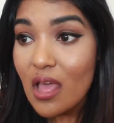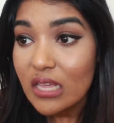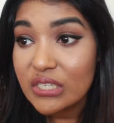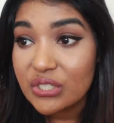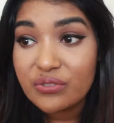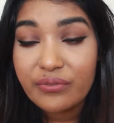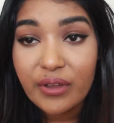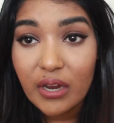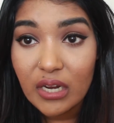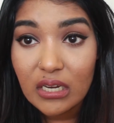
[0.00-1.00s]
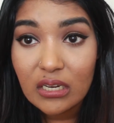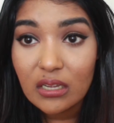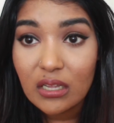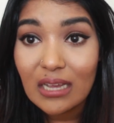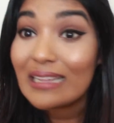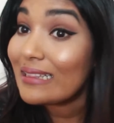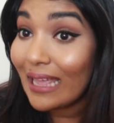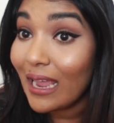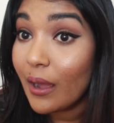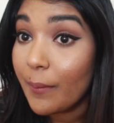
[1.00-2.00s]
This is very
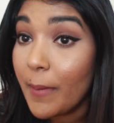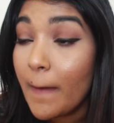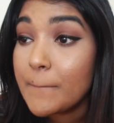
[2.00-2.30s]
glam,